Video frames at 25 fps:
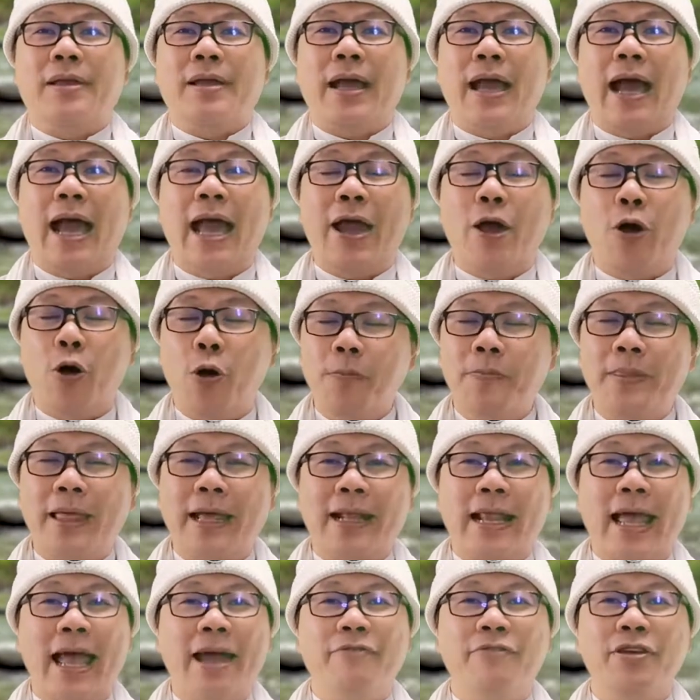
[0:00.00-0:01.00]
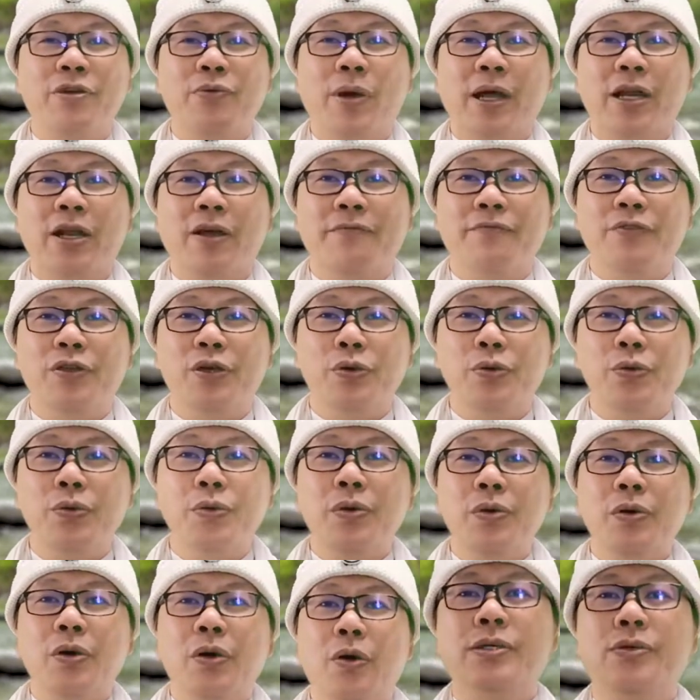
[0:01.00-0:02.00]
I hope that every one of you
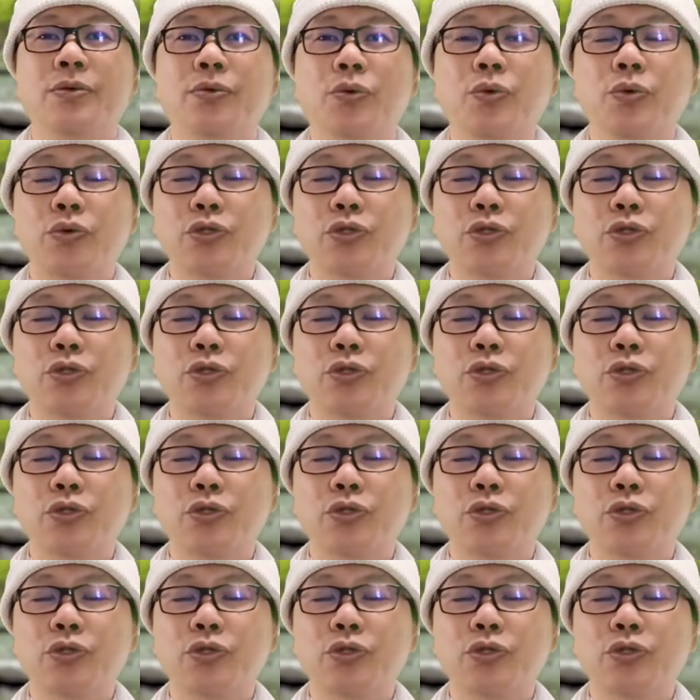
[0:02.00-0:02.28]
who